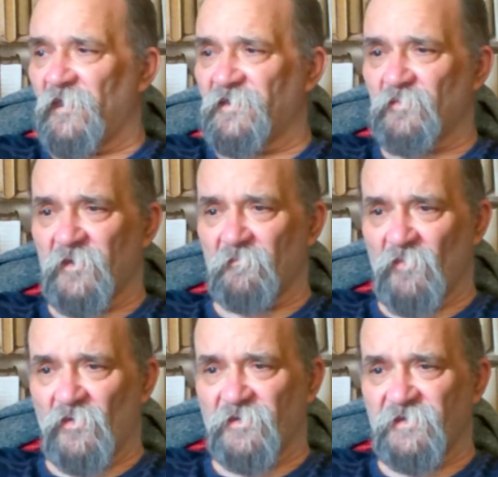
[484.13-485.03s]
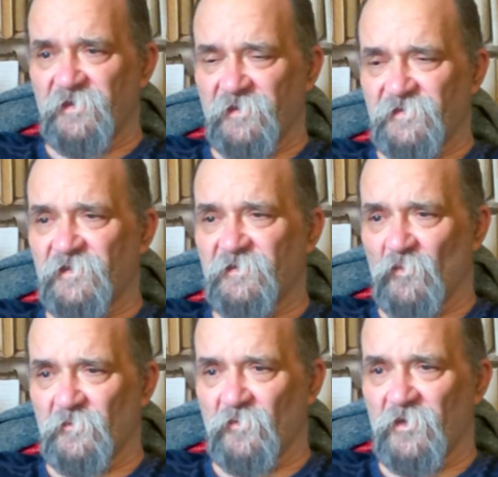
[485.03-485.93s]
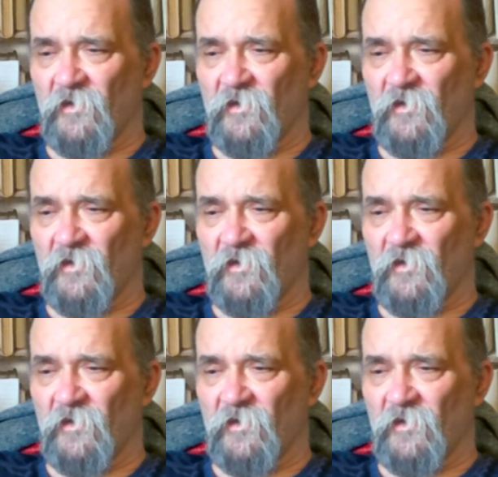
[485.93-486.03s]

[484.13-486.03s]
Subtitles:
That's what a mordant is. That's what they were